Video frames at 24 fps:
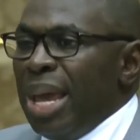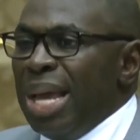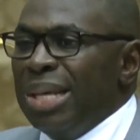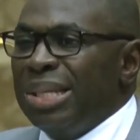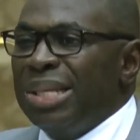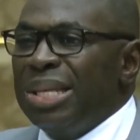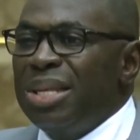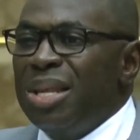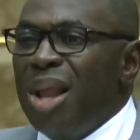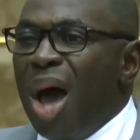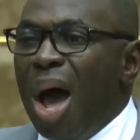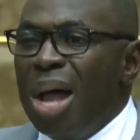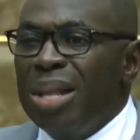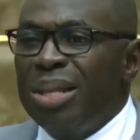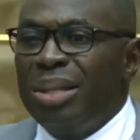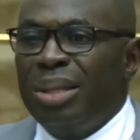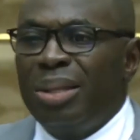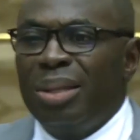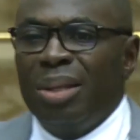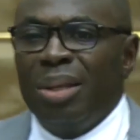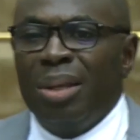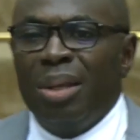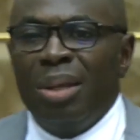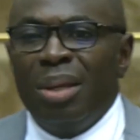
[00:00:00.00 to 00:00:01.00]
is not
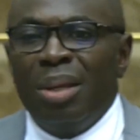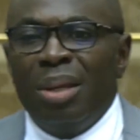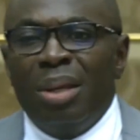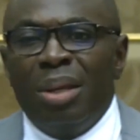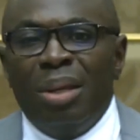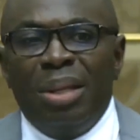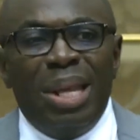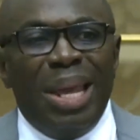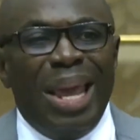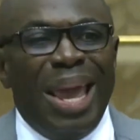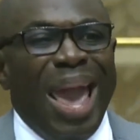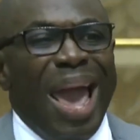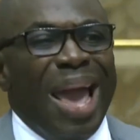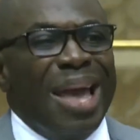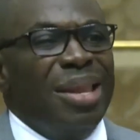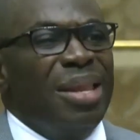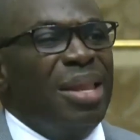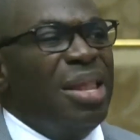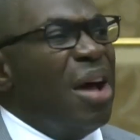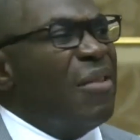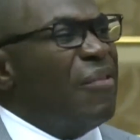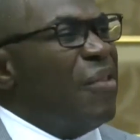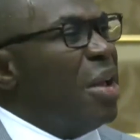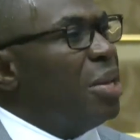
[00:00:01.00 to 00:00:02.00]
the
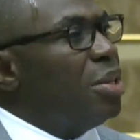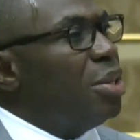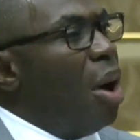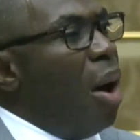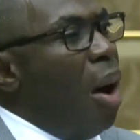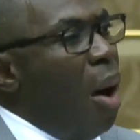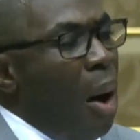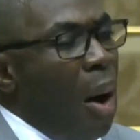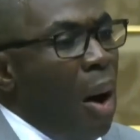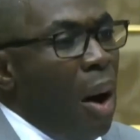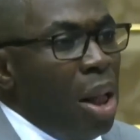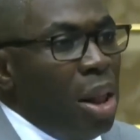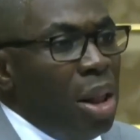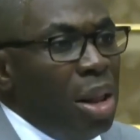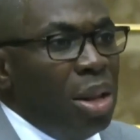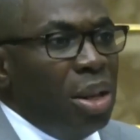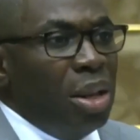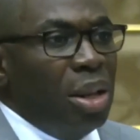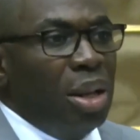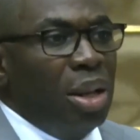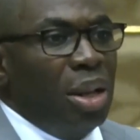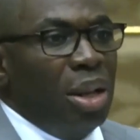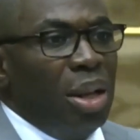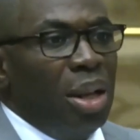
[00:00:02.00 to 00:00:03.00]
end of it
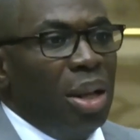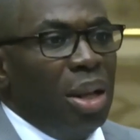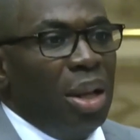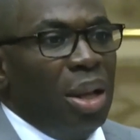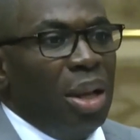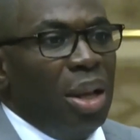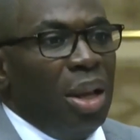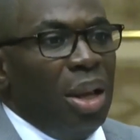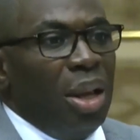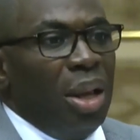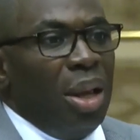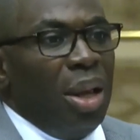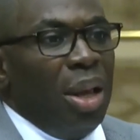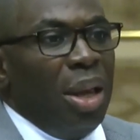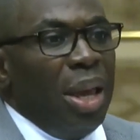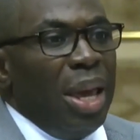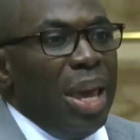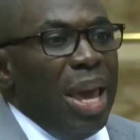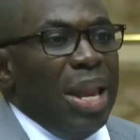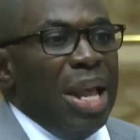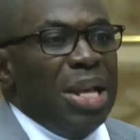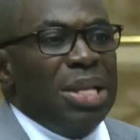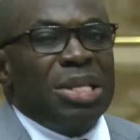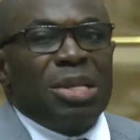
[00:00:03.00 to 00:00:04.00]
all.
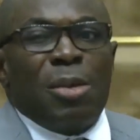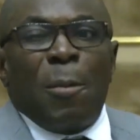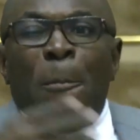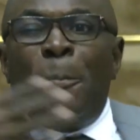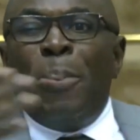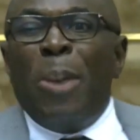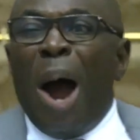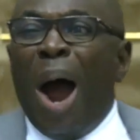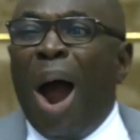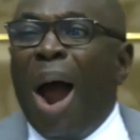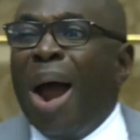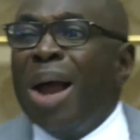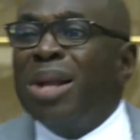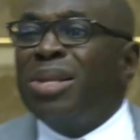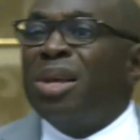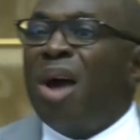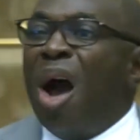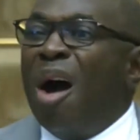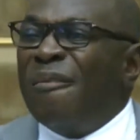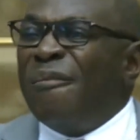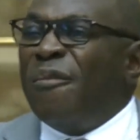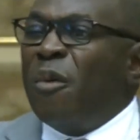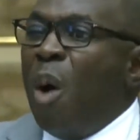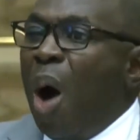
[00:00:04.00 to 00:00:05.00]
It is part
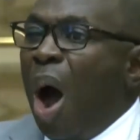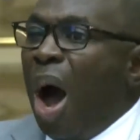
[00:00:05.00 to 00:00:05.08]
of